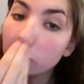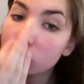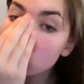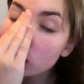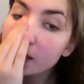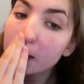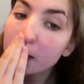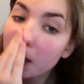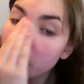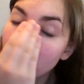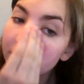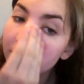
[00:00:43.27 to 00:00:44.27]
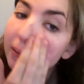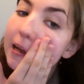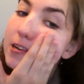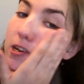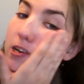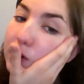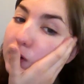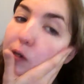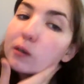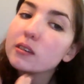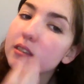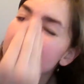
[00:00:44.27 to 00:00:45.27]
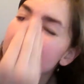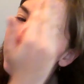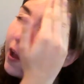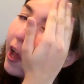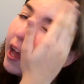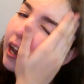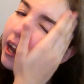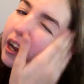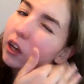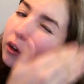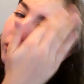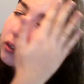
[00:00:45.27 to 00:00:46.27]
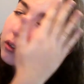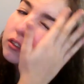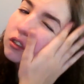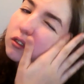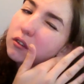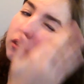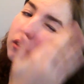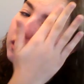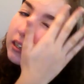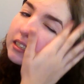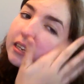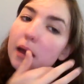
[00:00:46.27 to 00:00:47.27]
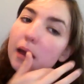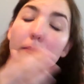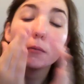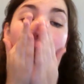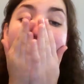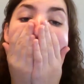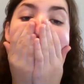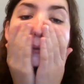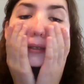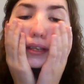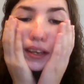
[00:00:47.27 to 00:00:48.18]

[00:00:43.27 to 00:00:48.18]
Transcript: chin, and then my nose, and I go to the temples,